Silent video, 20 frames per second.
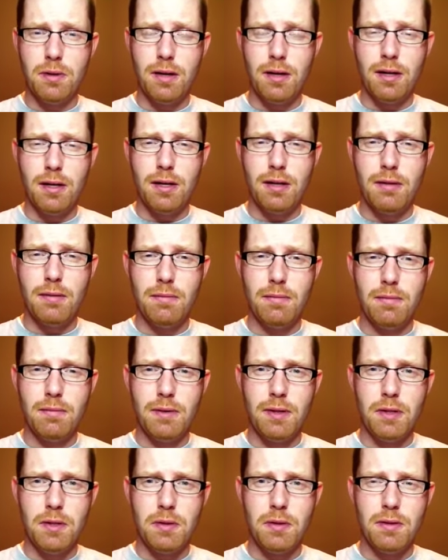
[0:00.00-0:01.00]

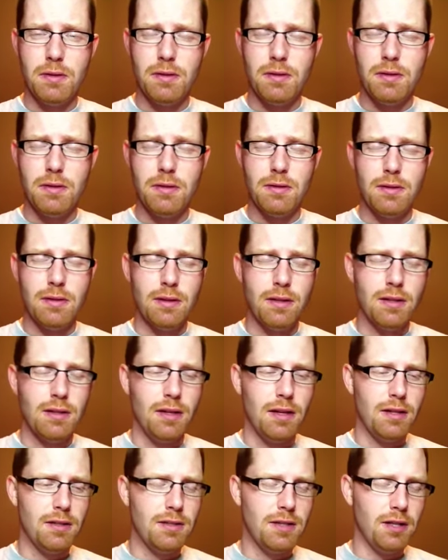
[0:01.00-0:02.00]

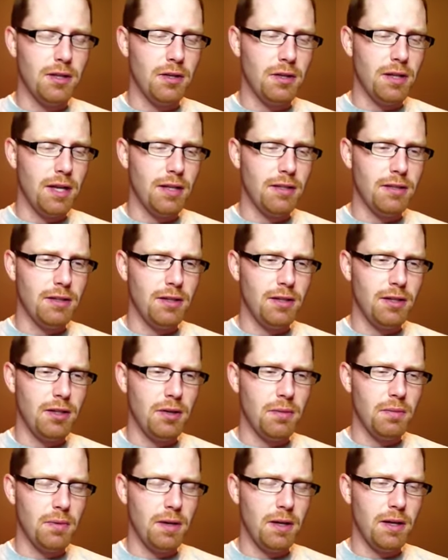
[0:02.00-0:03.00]
a single lesson
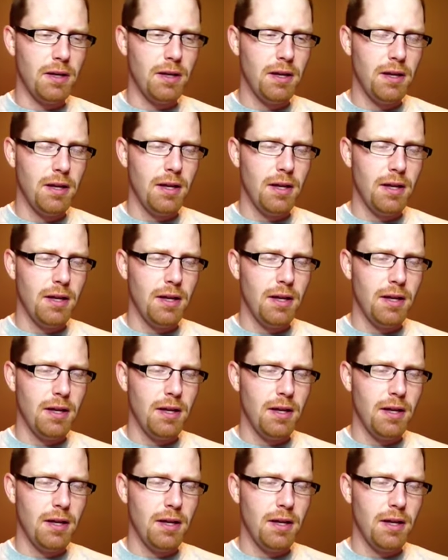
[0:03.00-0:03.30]
here, but